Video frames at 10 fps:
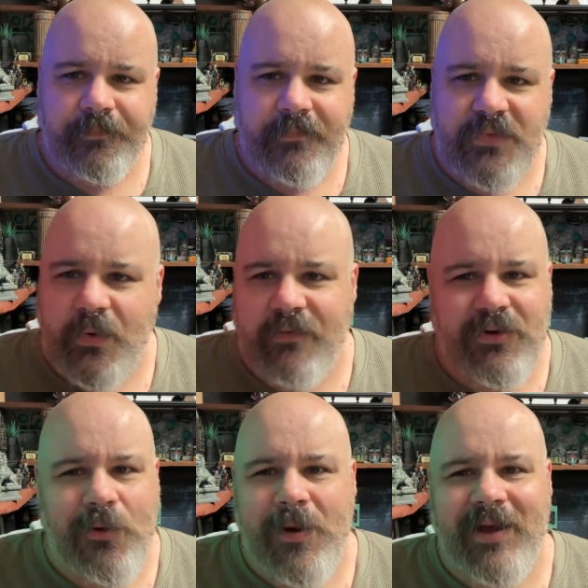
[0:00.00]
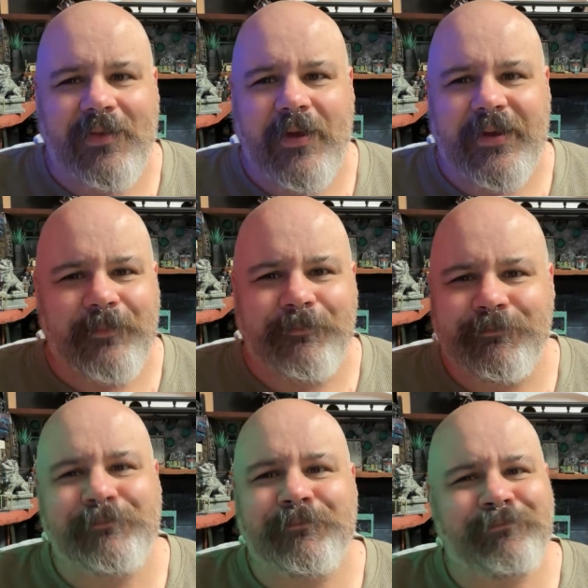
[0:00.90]
Don't even know why I like him.
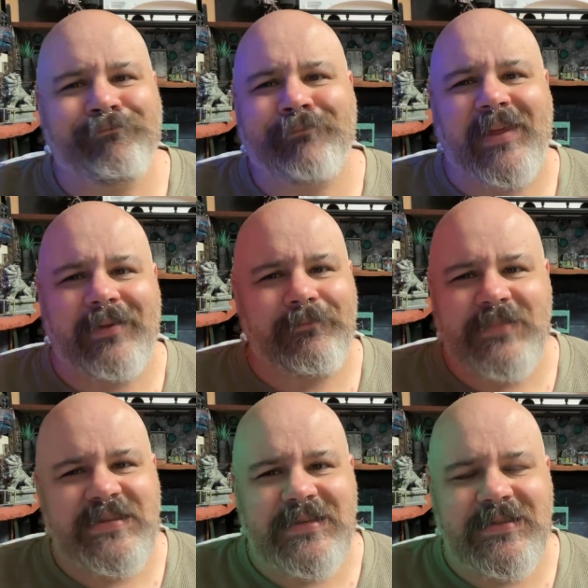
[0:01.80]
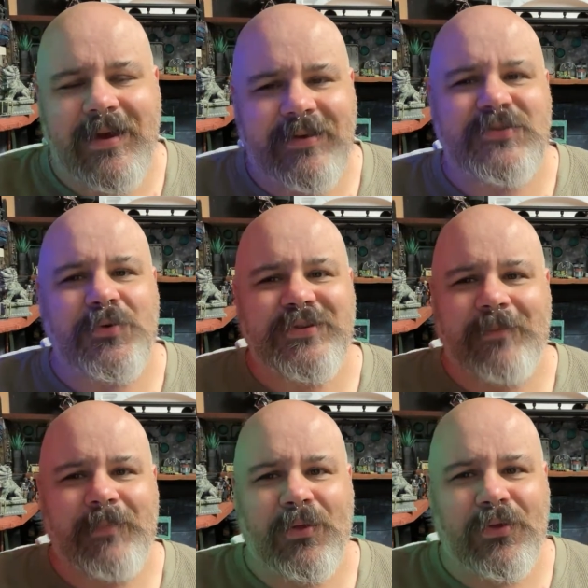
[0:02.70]
Like, he says dinosaurs
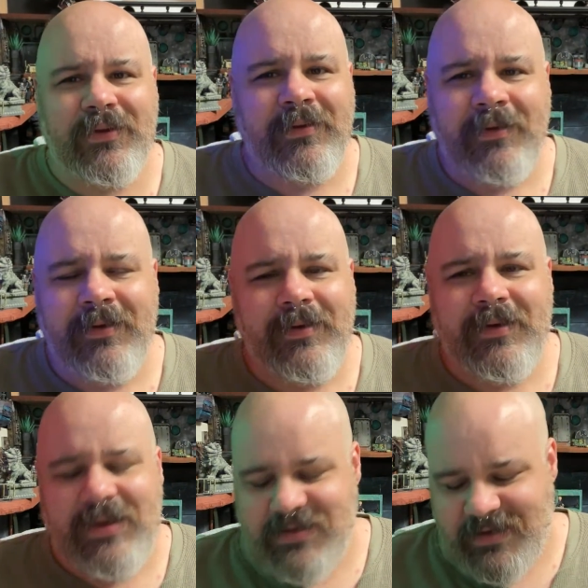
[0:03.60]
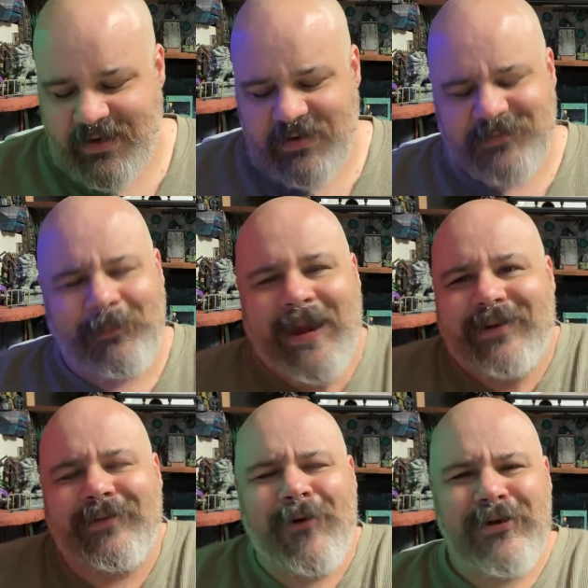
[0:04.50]
have milk. He's
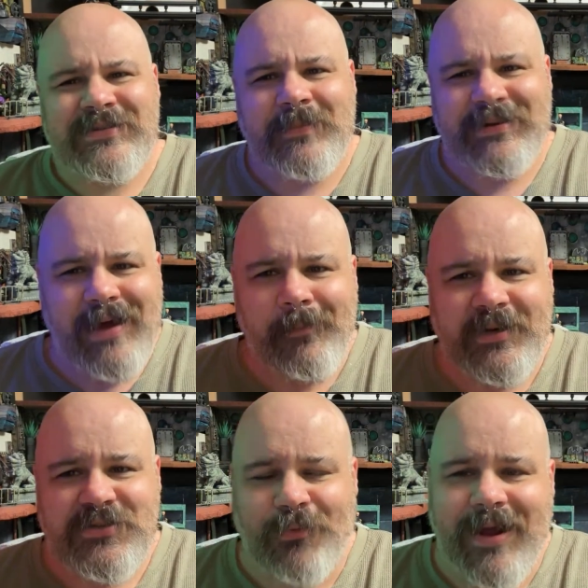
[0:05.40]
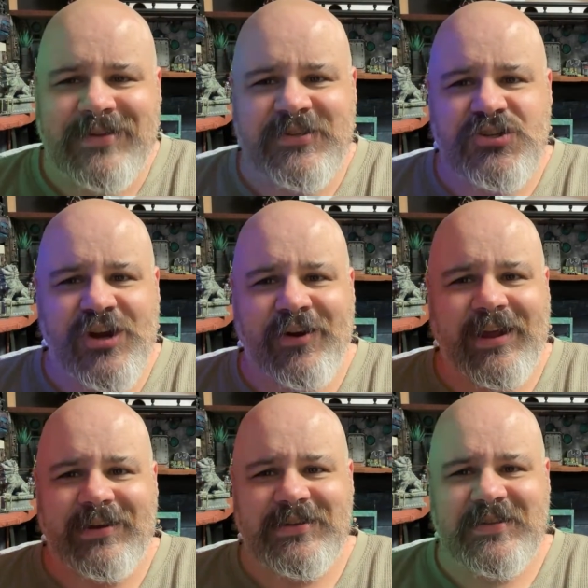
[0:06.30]
painting an awesome Indominus Rex and sharing
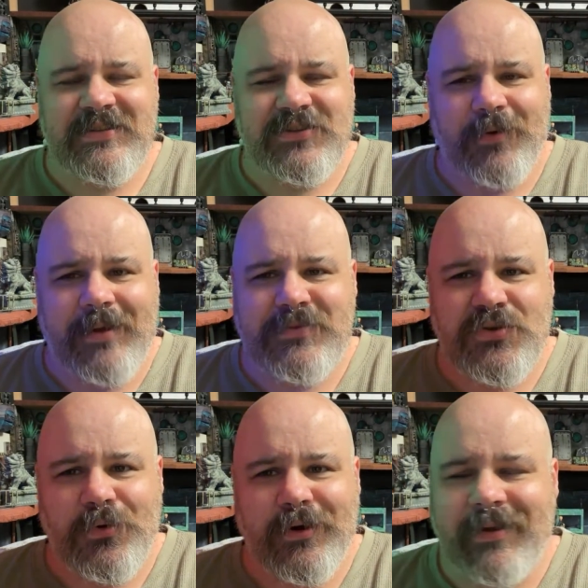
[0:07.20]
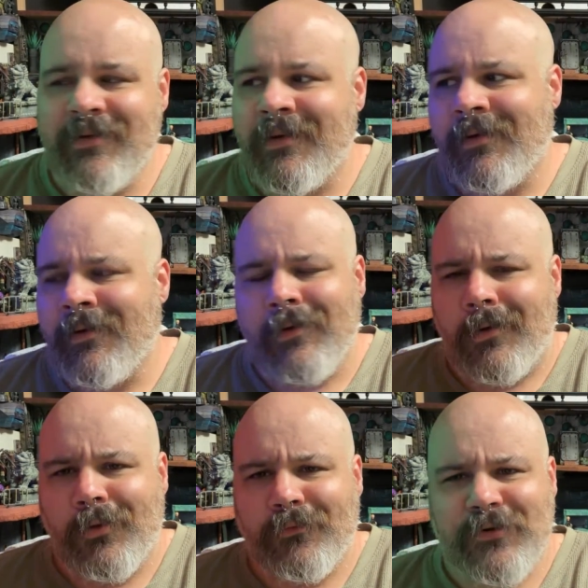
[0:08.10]
it in his Instagram story
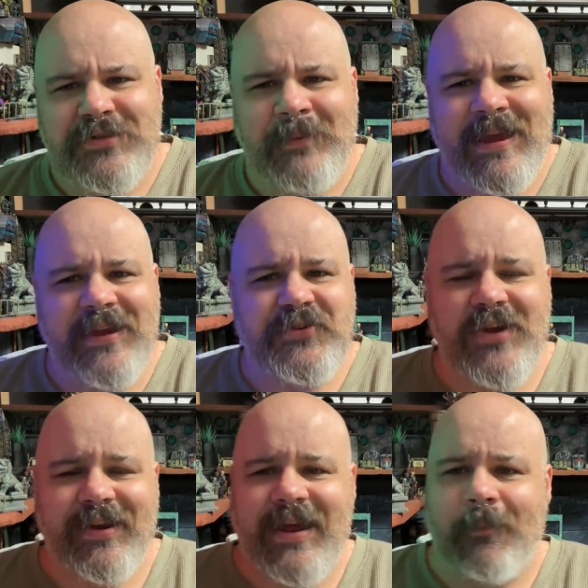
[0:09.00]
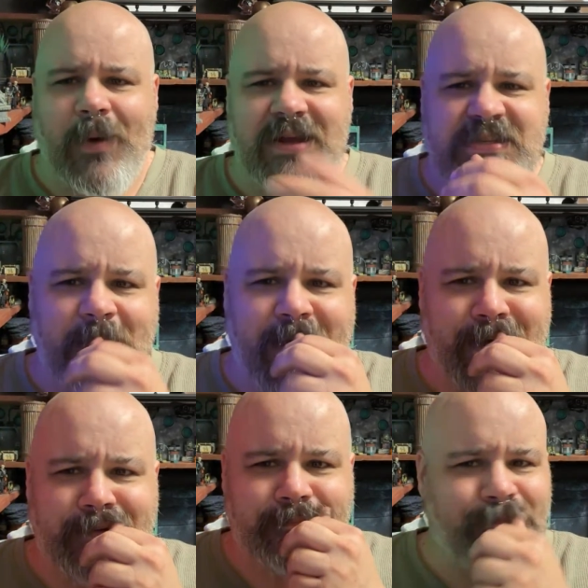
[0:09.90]
all over his page on Amrock
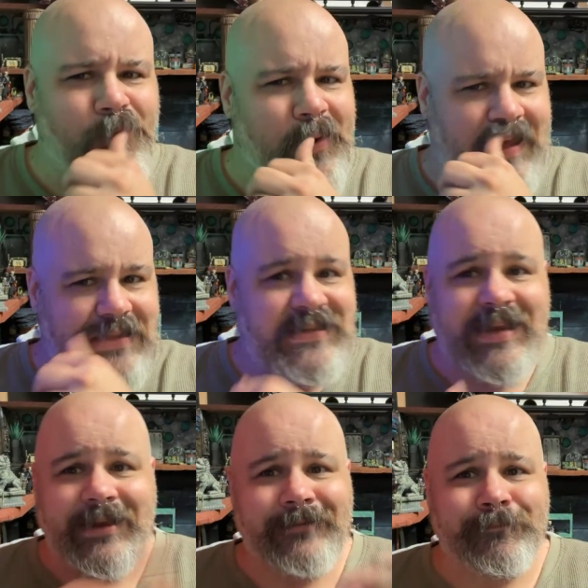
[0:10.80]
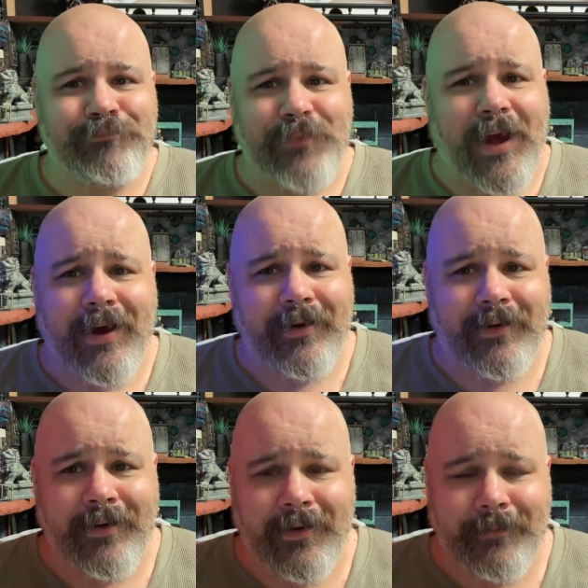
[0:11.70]
Spot 118 on
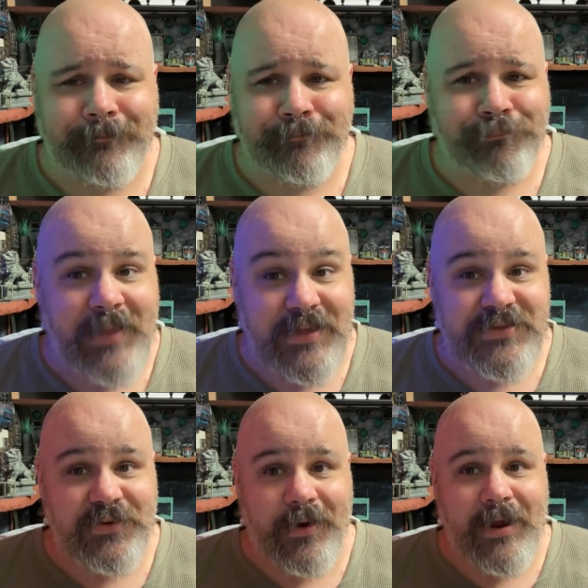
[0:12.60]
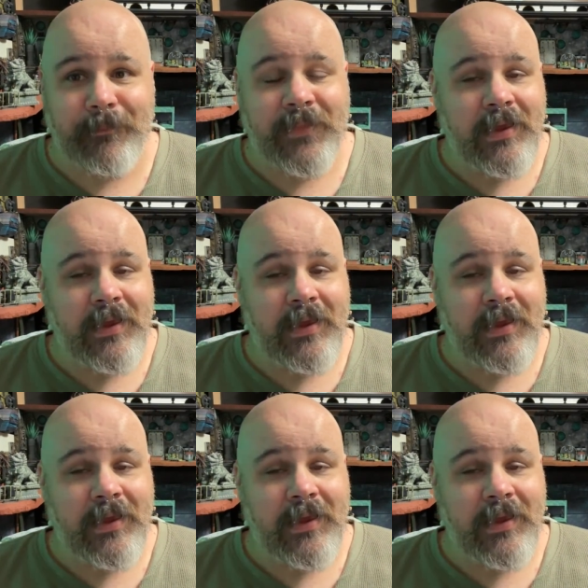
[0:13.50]
Instagram.